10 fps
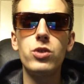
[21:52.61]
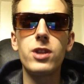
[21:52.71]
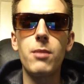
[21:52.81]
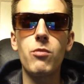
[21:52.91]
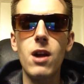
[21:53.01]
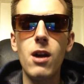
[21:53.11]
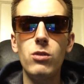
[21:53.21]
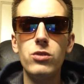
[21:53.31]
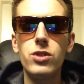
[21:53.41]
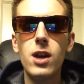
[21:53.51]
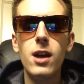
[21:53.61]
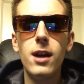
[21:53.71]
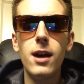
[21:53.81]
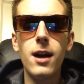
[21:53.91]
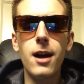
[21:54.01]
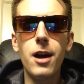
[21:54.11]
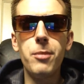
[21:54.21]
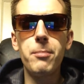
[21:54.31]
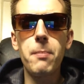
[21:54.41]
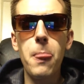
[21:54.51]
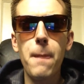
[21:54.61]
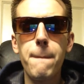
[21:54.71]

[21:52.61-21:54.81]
some rounds, um,